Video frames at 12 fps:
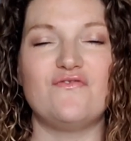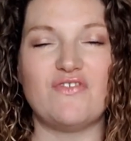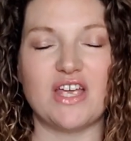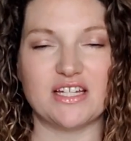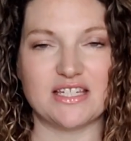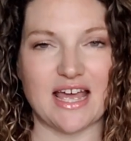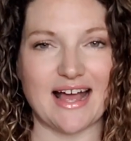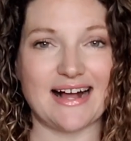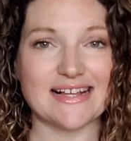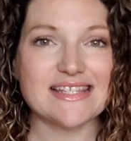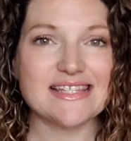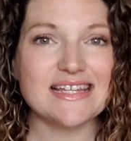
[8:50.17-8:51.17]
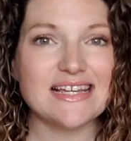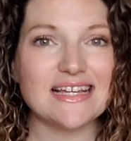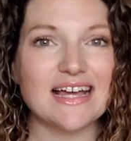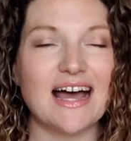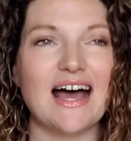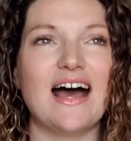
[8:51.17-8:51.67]
fantastic.
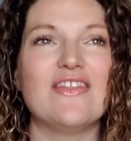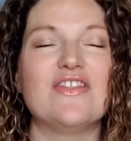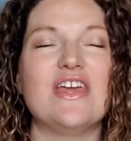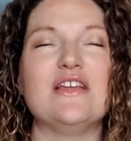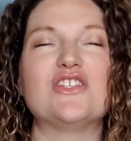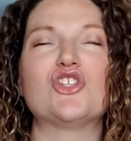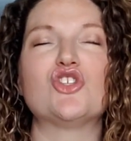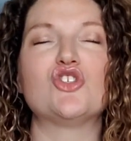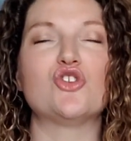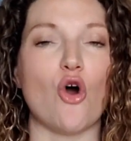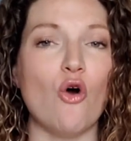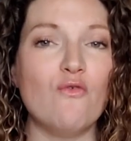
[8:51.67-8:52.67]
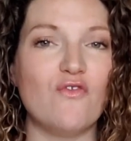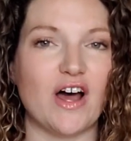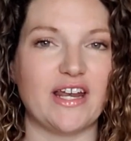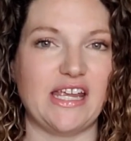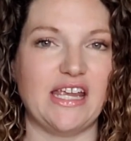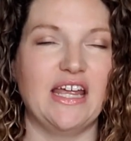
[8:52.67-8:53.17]
It's so
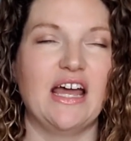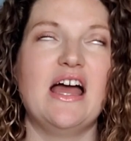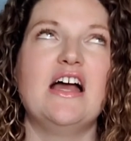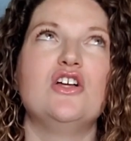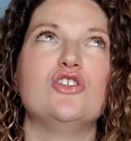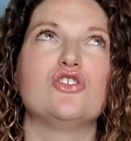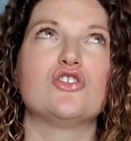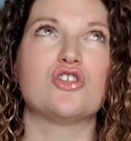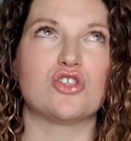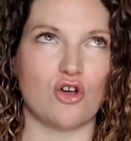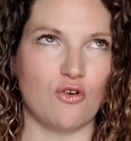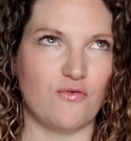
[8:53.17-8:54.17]
funny, so